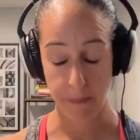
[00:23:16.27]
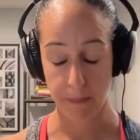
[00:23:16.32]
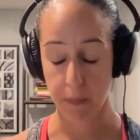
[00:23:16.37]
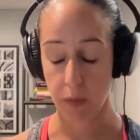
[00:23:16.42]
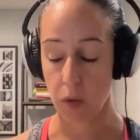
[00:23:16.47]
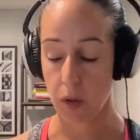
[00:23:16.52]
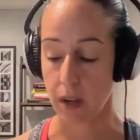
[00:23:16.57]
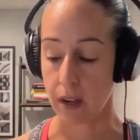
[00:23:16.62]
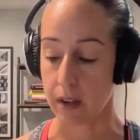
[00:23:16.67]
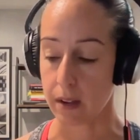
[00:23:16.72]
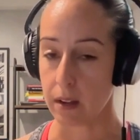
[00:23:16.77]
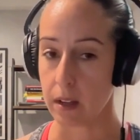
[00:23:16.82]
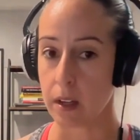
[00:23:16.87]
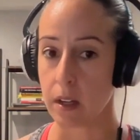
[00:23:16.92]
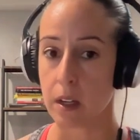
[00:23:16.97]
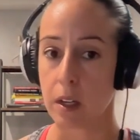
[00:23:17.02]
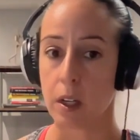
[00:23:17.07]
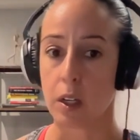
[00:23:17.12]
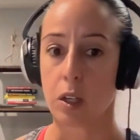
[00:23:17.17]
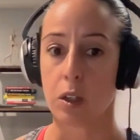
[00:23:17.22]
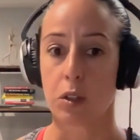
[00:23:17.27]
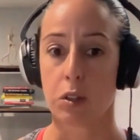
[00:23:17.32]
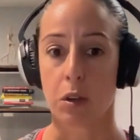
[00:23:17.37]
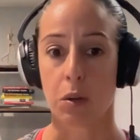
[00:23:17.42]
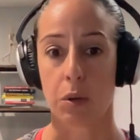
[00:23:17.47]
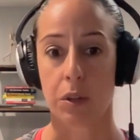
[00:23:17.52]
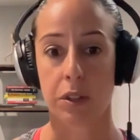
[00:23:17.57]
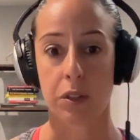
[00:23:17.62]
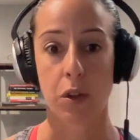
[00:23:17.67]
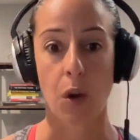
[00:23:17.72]
Okay. So
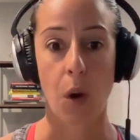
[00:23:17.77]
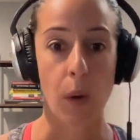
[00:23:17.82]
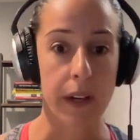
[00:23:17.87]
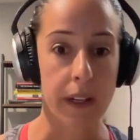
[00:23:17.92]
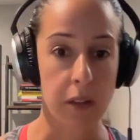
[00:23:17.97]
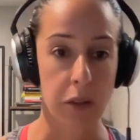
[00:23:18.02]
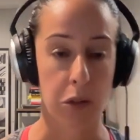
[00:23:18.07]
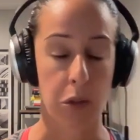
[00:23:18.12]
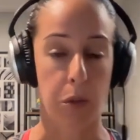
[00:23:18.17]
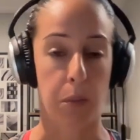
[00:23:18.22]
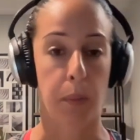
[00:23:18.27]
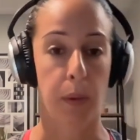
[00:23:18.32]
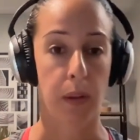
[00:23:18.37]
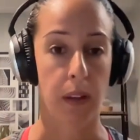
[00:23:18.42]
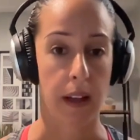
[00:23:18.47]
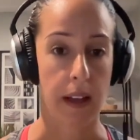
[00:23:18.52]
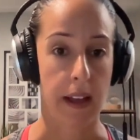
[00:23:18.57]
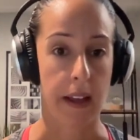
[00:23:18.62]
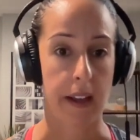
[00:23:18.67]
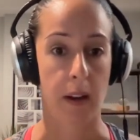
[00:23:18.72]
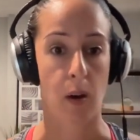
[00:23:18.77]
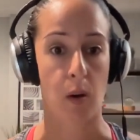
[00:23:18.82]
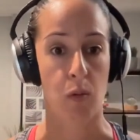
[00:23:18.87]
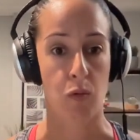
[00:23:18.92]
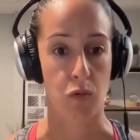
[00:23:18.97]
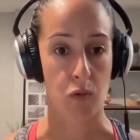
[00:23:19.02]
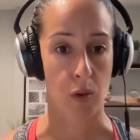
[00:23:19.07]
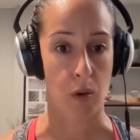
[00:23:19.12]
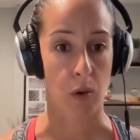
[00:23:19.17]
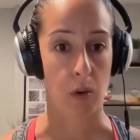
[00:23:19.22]
it's going to play a
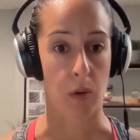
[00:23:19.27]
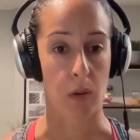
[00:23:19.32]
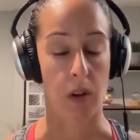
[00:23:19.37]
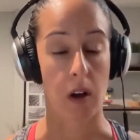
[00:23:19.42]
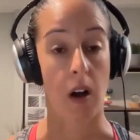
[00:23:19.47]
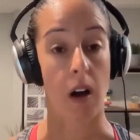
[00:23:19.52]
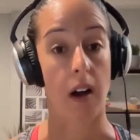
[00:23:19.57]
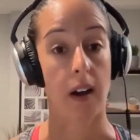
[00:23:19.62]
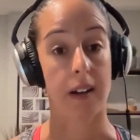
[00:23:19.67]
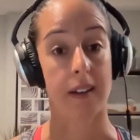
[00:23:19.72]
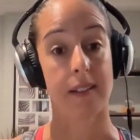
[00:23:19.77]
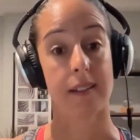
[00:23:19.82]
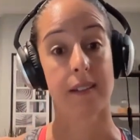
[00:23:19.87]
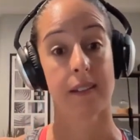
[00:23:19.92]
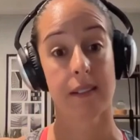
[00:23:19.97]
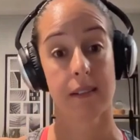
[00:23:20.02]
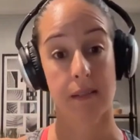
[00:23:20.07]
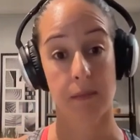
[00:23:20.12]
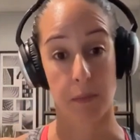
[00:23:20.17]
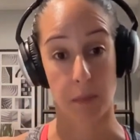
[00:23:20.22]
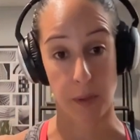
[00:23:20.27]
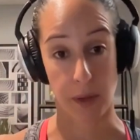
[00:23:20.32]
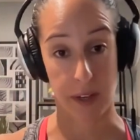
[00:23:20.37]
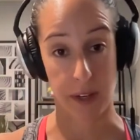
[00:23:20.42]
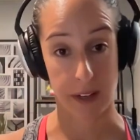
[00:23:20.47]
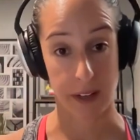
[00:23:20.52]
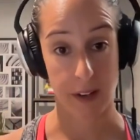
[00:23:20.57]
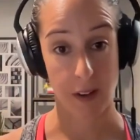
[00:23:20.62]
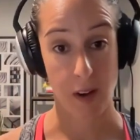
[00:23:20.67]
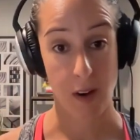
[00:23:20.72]
role on
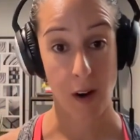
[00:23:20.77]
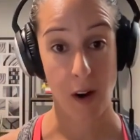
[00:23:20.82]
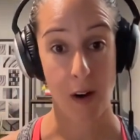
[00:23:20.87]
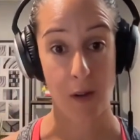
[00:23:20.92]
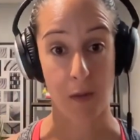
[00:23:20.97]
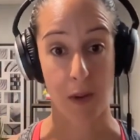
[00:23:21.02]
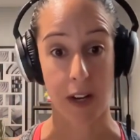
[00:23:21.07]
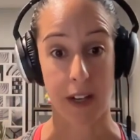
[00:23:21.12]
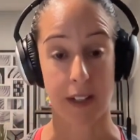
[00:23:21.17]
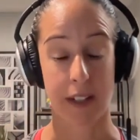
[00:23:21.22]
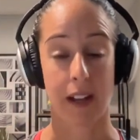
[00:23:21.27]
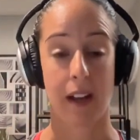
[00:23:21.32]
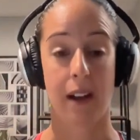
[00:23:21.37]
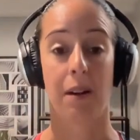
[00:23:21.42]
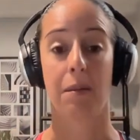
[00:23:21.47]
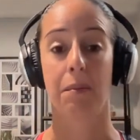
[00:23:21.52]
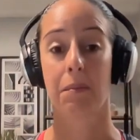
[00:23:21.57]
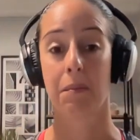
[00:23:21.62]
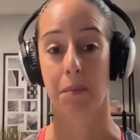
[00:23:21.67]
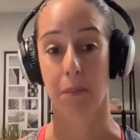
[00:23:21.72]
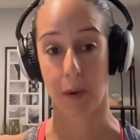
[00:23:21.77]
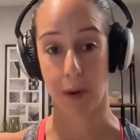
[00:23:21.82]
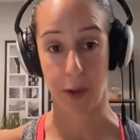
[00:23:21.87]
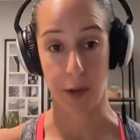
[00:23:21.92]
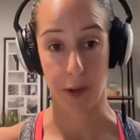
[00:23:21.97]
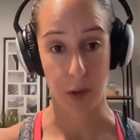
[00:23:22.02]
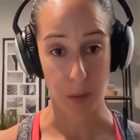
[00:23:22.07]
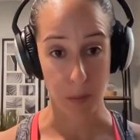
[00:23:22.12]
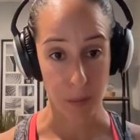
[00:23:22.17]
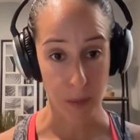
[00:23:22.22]
bringing your heart rate down, bringing
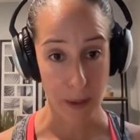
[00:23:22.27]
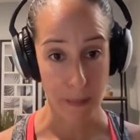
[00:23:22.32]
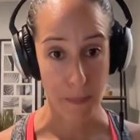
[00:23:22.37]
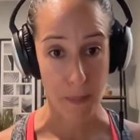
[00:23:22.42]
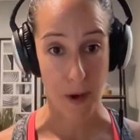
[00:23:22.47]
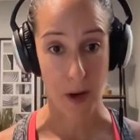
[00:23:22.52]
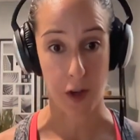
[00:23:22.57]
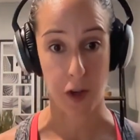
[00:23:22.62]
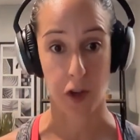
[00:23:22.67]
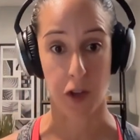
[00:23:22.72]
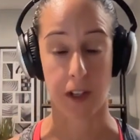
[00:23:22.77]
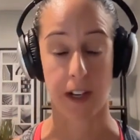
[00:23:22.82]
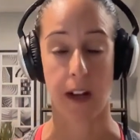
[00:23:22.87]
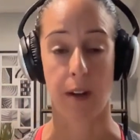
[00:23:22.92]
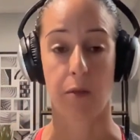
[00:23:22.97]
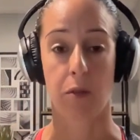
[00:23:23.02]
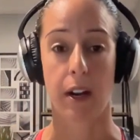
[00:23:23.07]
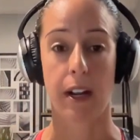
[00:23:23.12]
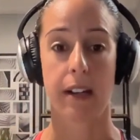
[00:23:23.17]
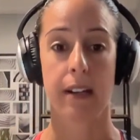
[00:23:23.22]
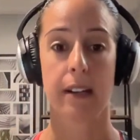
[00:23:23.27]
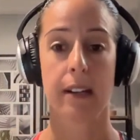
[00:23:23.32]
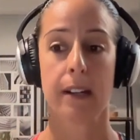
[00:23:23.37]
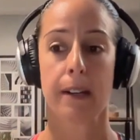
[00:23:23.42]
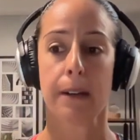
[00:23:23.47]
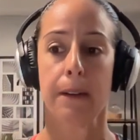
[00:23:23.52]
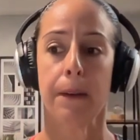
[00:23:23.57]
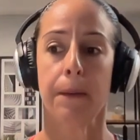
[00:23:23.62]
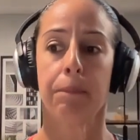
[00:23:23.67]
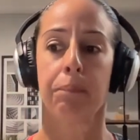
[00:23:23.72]
your blood pressure down, right?
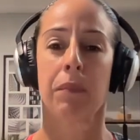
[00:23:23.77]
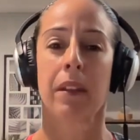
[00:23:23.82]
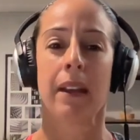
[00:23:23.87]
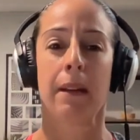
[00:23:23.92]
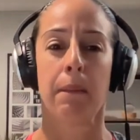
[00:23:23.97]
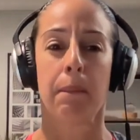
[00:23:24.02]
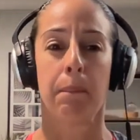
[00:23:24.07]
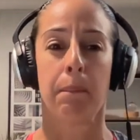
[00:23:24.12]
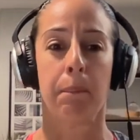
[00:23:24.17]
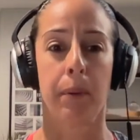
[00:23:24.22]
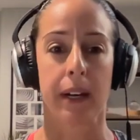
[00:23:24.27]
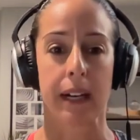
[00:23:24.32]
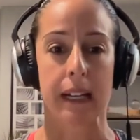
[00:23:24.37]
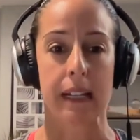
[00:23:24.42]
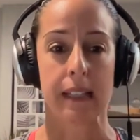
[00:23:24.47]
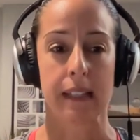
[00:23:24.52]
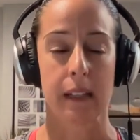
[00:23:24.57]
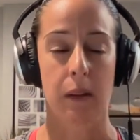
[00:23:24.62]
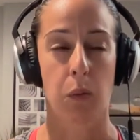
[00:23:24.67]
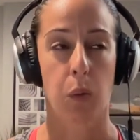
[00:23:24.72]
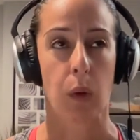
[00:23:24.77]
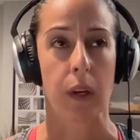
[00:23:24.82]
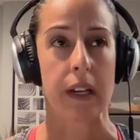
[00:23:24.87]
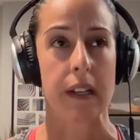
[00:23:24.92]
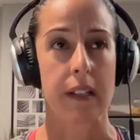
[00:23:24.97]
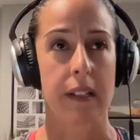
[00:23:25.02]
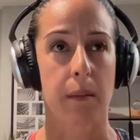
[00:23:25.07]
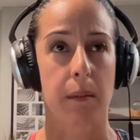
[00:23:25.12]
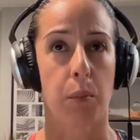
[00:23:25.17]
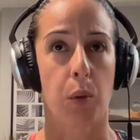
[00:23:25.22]
But I think what
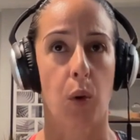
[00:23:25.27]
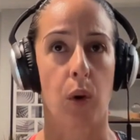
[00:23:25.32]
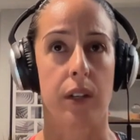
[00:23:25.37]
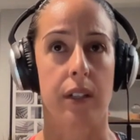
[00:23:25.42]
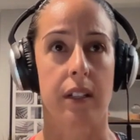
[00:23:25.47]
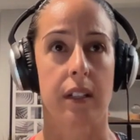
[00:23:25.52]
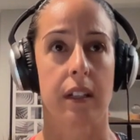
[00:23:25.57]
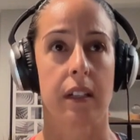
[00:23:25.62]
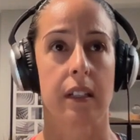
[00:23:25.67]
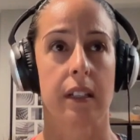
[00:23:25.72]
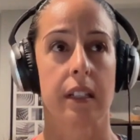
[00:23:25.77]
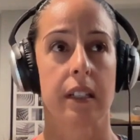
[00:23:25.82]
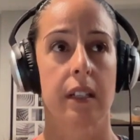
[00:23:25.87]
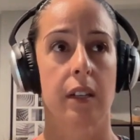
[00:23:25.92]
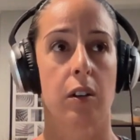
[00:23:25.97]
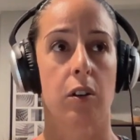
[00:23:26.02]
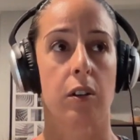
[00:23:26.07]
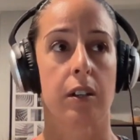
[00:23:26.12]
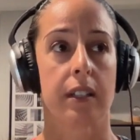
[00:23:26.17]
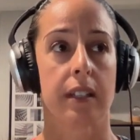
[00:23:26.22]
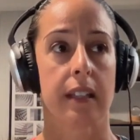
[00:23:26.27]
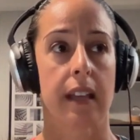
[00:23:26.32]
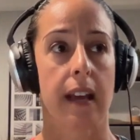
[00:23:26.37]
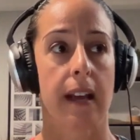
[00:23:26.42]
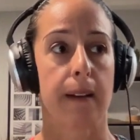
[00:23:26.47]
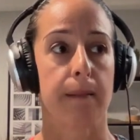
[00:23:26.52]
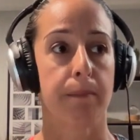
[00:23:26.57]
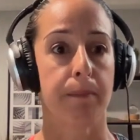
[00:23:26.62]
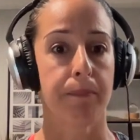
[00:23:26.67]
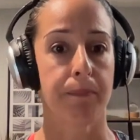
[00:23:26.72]
is important to consider is
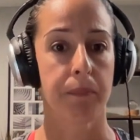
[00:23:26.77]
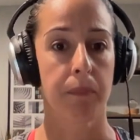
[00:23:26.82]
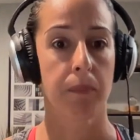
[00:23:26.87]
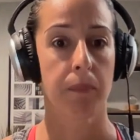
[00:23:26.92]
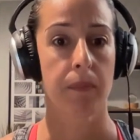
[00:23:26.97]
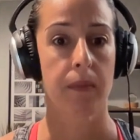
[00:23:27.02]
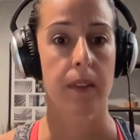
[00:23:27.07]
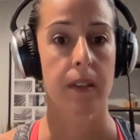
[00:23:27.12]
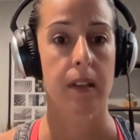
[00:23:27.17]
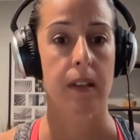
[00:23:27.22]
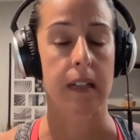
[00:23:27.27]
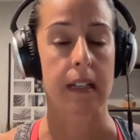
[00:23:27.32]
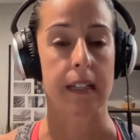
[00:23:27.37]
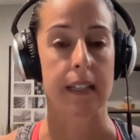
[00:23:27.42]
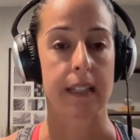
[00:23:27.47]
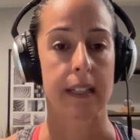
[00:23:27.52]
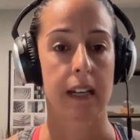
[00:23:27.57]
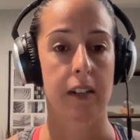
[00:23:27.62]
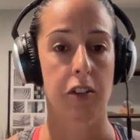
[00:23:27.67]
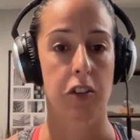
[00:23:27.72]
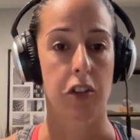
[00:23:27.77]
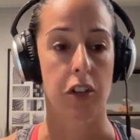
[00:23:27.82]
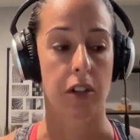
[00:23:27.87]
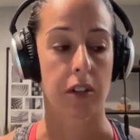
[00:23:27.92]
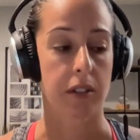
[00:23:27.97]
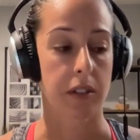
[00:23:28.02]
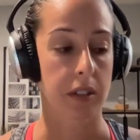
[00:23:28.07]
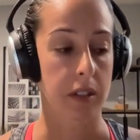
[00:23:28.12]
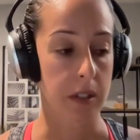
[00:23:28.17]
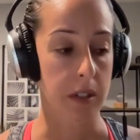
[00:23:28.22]
that it's not
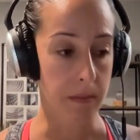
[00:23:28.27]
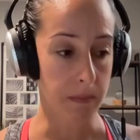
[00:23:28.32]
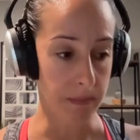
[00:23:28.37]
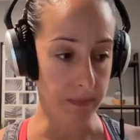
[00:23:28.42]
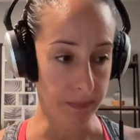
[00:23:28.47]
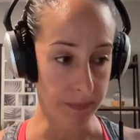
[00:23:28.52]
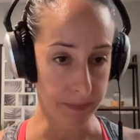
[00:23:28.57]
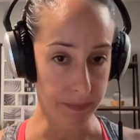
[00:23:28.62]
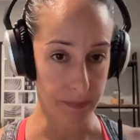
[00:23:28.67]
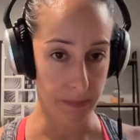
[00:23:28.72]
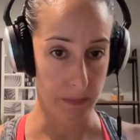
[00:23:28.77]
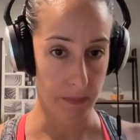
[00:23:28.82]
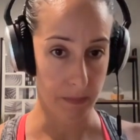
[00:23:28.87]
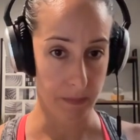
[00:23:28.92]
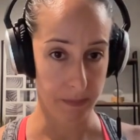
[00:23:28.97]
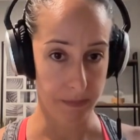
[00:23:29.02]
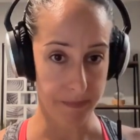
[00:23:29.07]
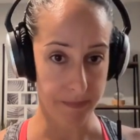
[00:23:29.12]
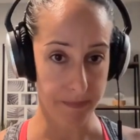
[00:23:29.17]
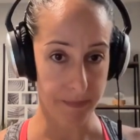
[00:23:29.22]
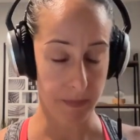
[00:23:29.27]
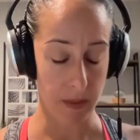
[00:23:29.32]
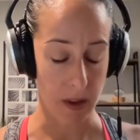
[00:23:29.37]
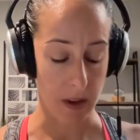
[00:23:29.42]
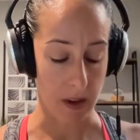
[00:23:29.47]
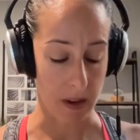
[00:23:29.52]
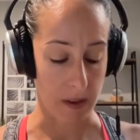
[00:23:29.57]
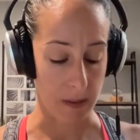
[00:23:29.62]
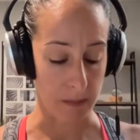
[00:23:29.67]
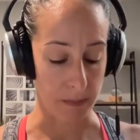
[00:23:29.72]
just
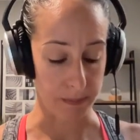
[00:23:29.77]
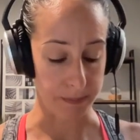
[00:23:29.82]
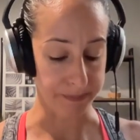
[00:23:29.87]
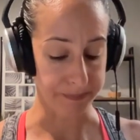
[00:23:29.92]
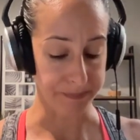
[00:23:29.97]
the